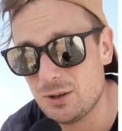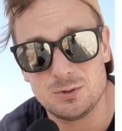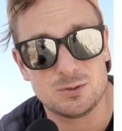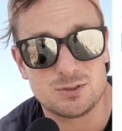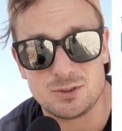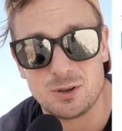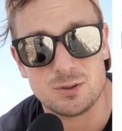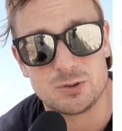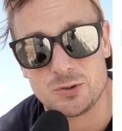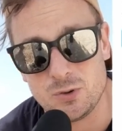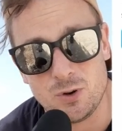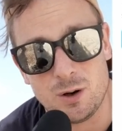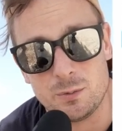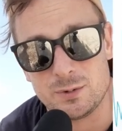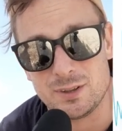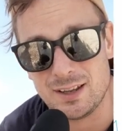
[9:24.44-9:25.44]
those stocks
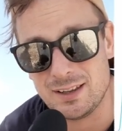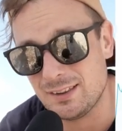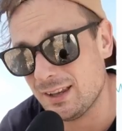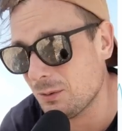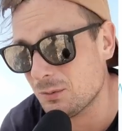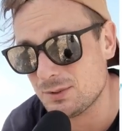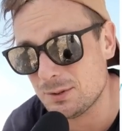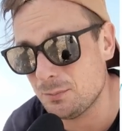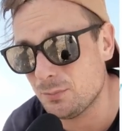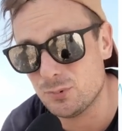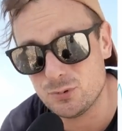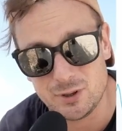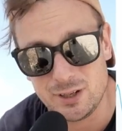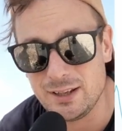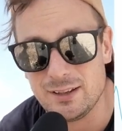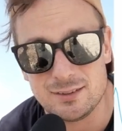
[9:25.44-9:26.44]
dropped, and that was a
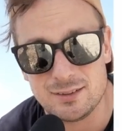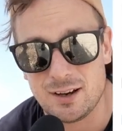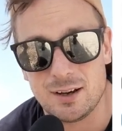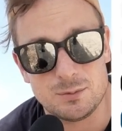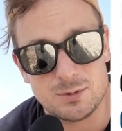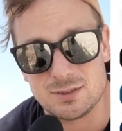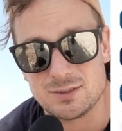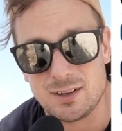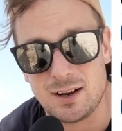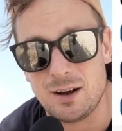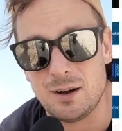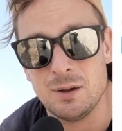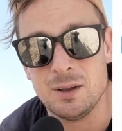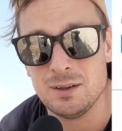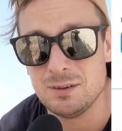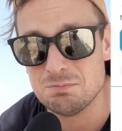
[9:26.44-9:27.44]
brilliant time to
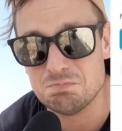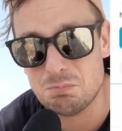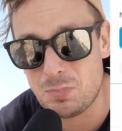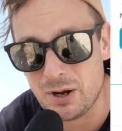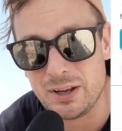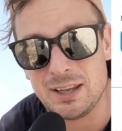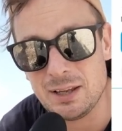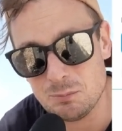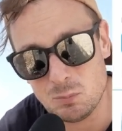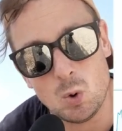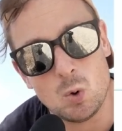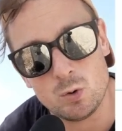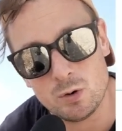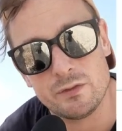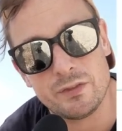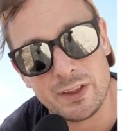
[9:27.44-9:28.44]
start buying
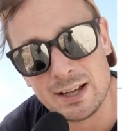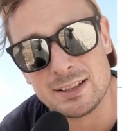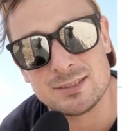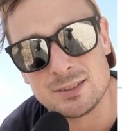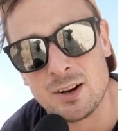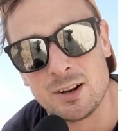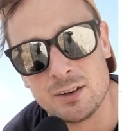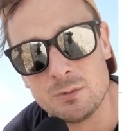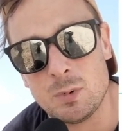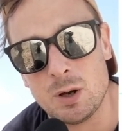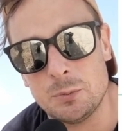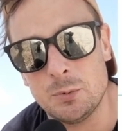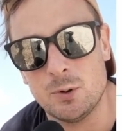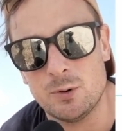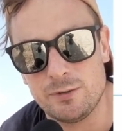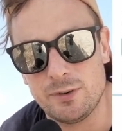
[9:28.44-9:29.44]
more of that side of my
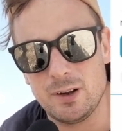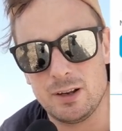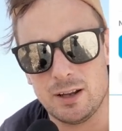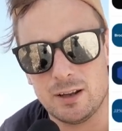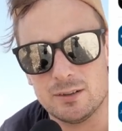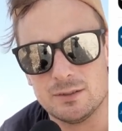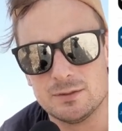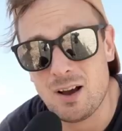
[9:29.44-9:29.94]
portfolio.